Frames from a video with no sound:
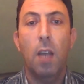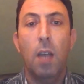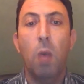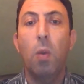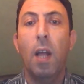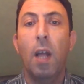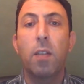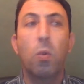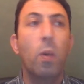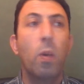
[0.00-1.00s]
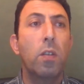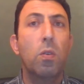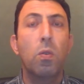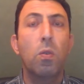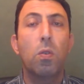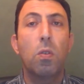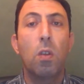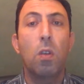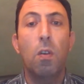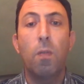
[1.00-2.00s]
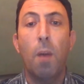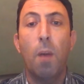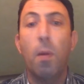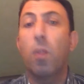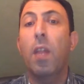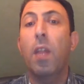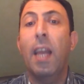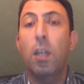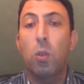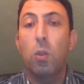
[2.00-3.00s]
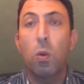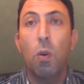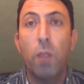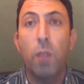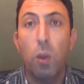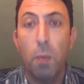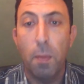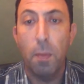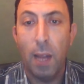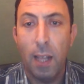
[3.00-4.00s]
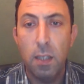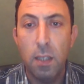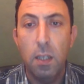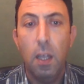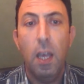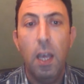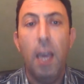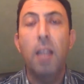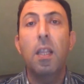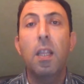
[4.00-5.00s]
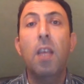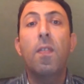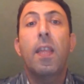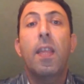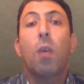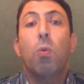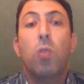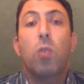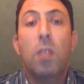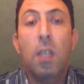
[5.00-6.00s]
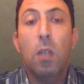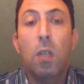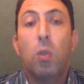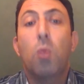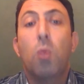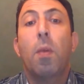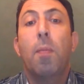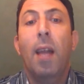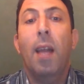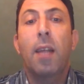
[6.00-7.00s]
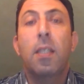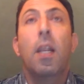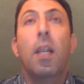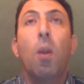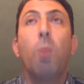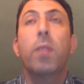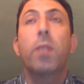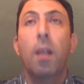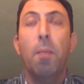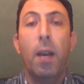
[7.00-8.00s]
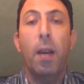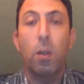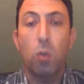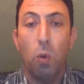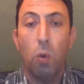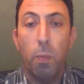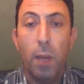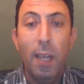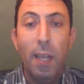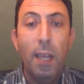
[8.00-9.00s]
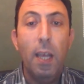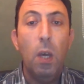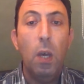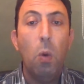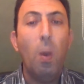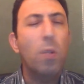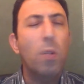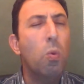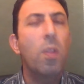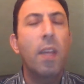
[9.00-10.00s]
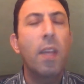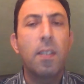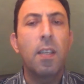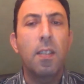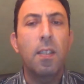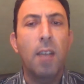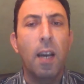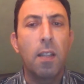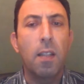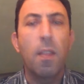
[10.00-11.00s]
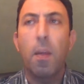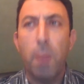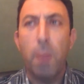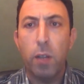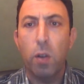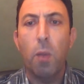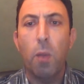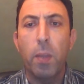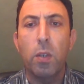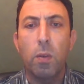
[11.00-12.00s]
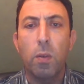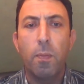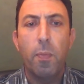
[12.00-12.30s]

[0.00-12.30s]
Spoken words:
I will ask questions about the nature of the human blood and if they could see human blood in an optical microscope. What would they see inside, their personal opinion?